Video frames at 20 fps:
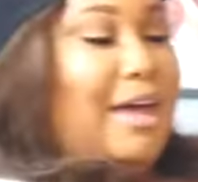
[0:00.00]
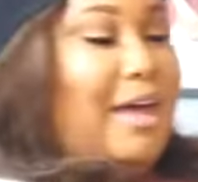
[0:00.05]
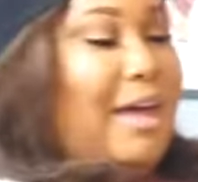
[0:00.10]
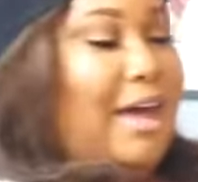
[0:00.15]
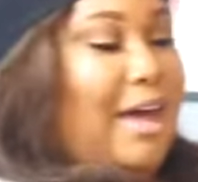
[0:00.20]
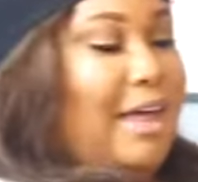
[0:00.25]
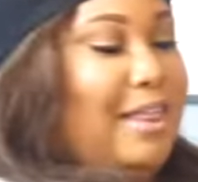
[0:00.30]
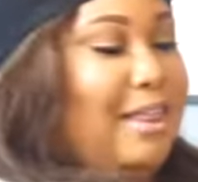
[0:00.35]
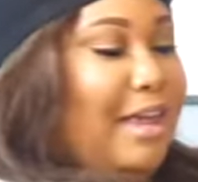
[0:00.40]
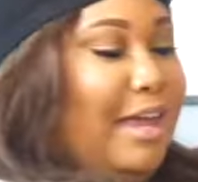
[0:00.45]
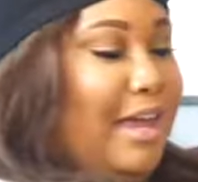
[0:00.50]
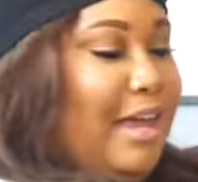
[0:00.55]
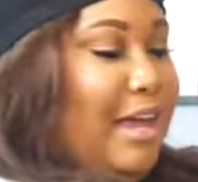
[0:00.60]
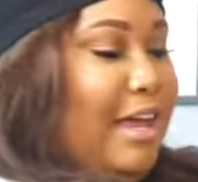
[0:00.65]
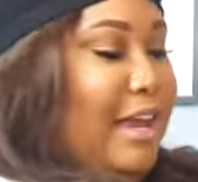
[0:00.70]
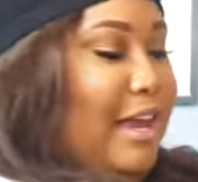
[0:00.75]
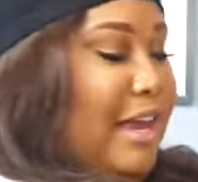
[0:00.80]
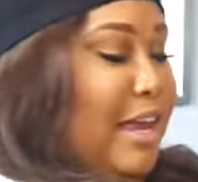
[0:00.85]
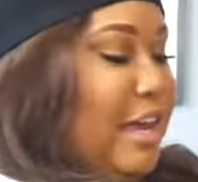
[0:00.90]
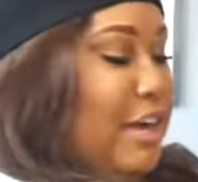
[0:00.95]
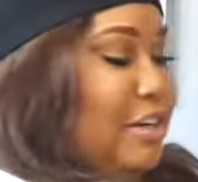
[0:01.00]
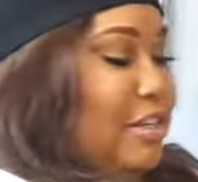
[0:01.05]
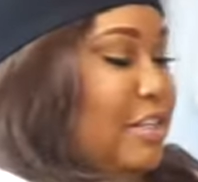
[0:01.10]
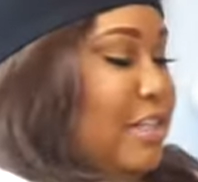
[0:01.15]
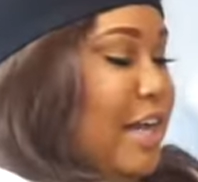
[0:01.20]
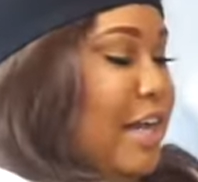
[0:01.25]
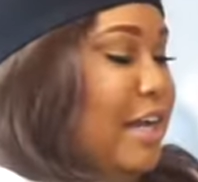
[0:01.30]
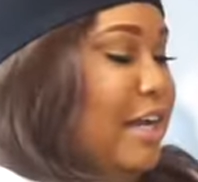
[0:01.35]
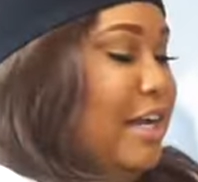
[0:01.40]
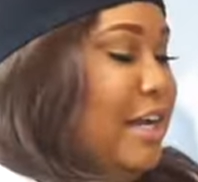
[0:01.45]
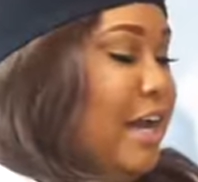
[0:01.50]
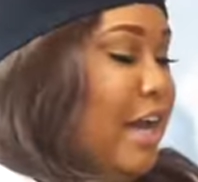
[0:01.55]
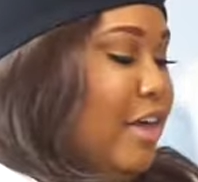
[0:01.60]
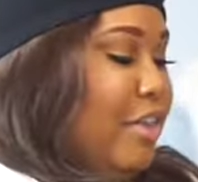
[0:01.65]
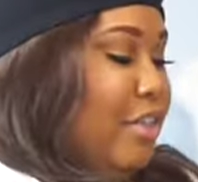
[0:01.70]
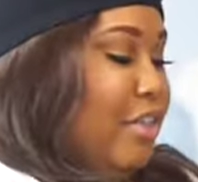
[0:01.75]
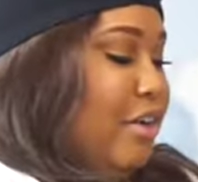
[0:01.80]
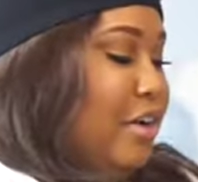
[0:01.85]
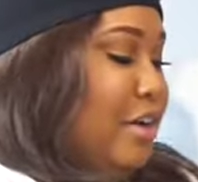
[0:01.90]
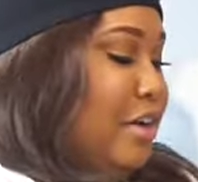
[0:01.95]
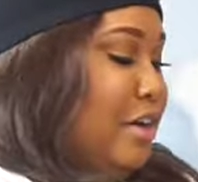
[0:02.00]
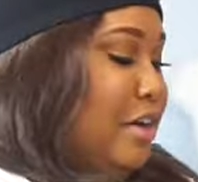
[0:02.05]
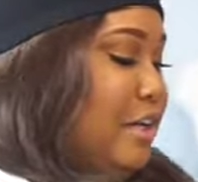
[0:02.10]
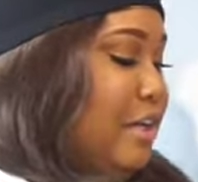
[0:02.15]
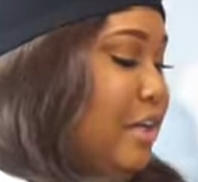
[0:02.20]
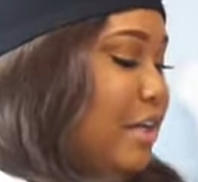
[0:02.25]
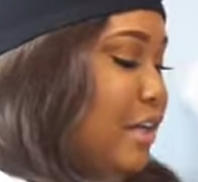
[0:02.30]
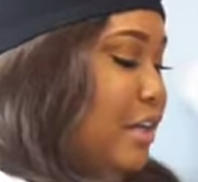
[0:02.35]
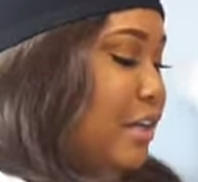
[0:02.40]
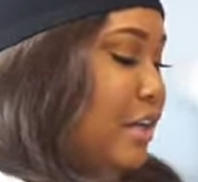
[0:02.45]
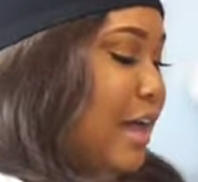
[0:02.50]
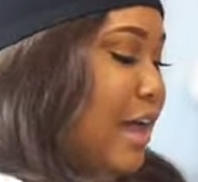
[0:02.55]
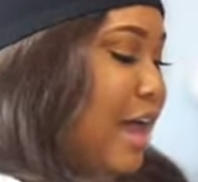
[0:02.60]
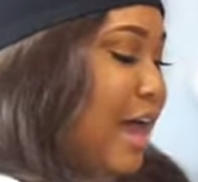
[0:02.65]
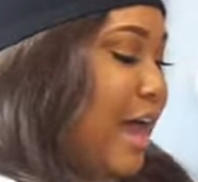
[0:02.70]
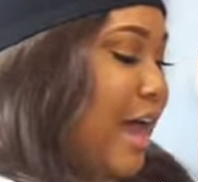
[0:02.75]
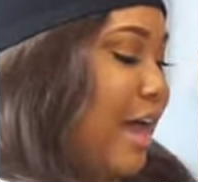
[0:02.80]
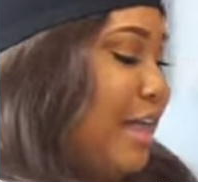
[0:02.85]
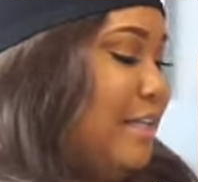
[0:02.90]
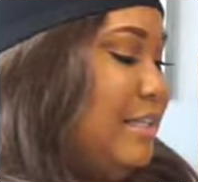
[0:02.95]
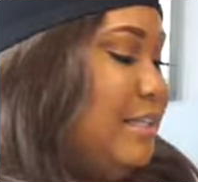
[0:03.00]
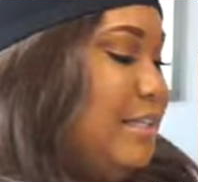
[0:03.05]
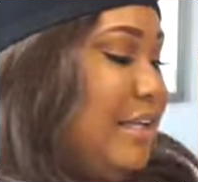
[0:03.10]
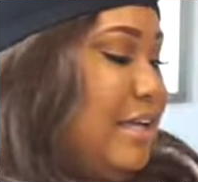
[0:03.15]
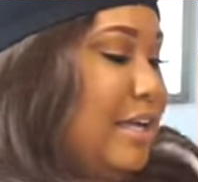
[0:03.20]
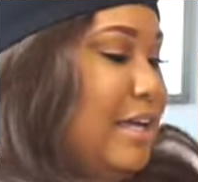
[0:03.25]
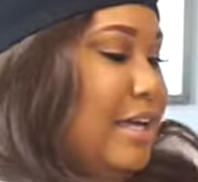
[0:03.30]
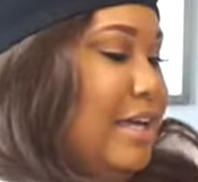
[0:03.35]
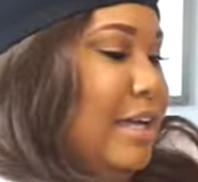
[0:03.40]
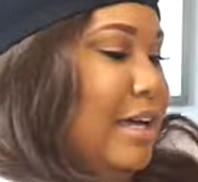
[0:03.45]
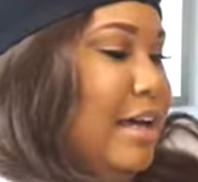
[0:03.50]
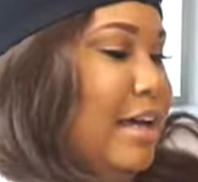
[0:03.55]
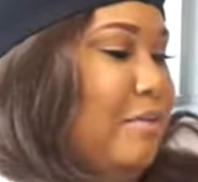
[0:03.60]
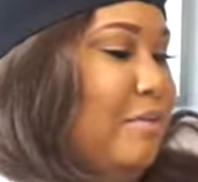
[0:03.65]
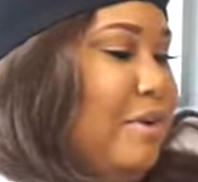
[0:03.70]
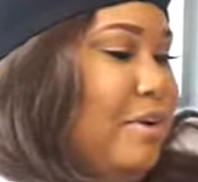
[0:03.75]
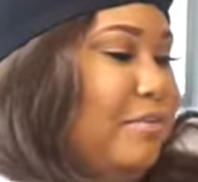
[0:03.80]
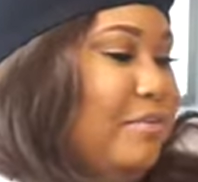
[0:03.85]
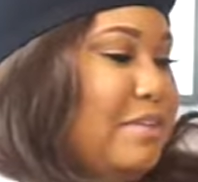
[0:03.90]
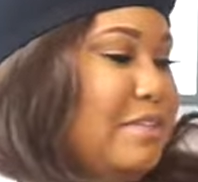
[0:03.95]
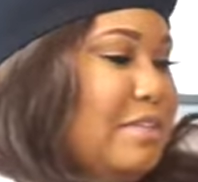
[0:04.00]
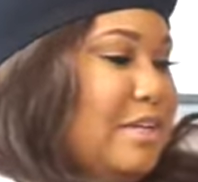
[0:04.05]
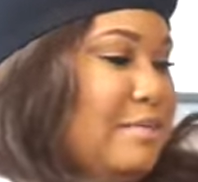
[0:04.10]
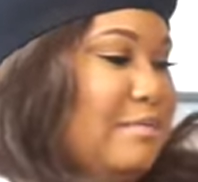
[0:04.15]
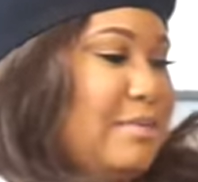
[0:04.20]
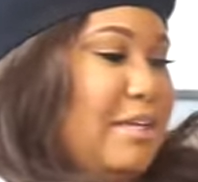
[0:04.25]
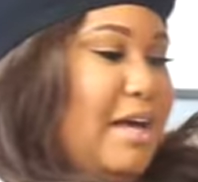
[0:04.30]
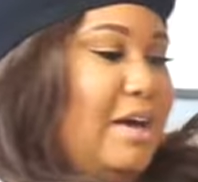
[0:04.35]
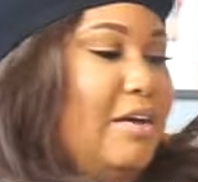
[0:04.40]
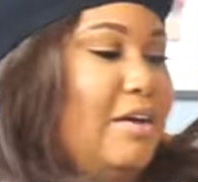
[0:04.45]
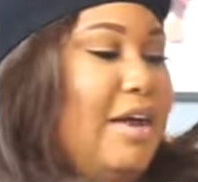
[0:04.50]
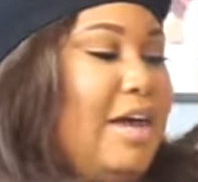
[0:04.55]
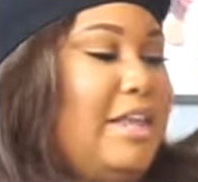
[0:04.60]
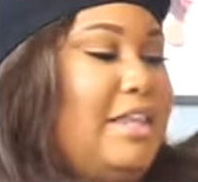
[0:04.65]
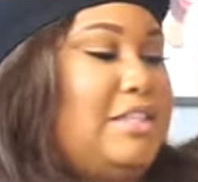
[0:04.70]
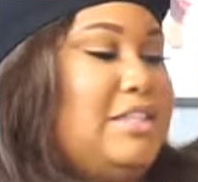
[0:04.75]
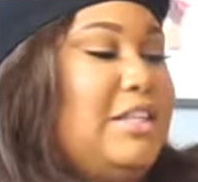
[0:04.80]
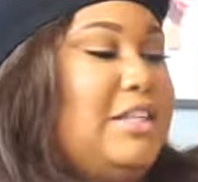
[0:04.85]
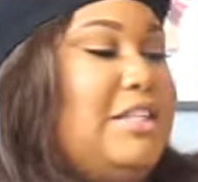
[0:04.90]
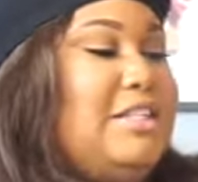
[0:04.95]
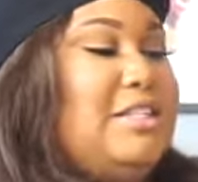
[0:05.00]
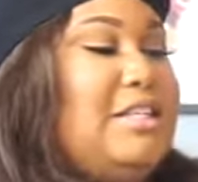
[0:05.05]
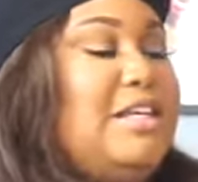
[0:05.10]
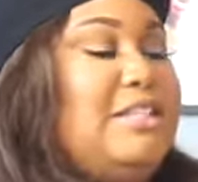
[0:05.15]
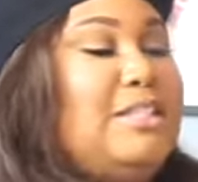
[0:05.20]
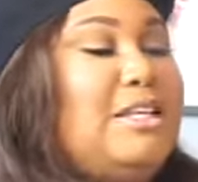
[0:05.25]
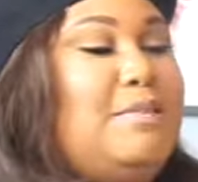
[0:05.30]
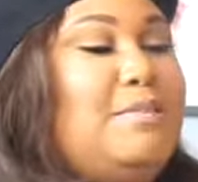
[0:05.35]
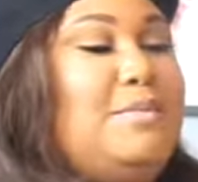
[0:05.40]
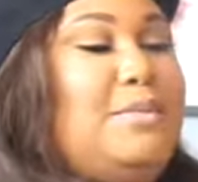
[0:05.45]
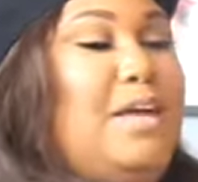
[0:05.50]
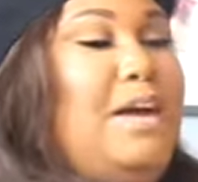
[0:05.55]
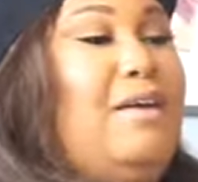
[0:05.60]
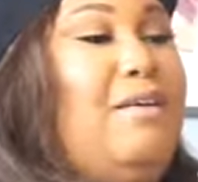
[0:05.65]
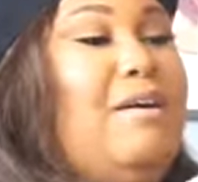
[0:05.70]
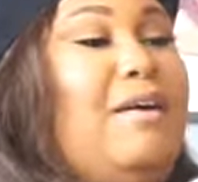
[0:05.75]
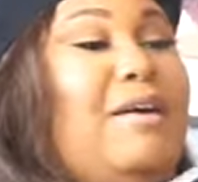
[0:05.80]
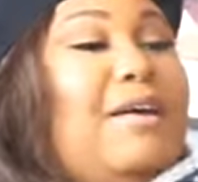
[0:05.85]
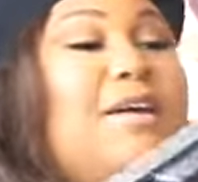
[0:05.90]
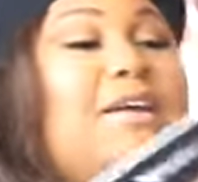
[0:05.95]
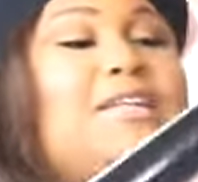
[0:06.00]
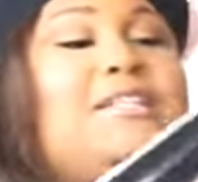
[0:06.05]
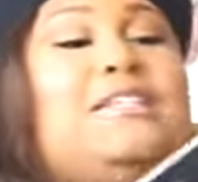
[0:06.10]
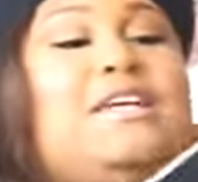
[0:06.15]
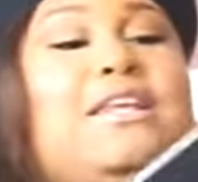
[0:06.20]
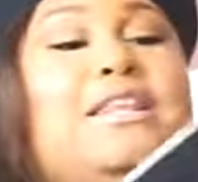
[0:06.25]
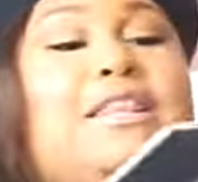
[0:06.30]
And then here's another look at, I don't know if this comes out. Okay, so this does come out. So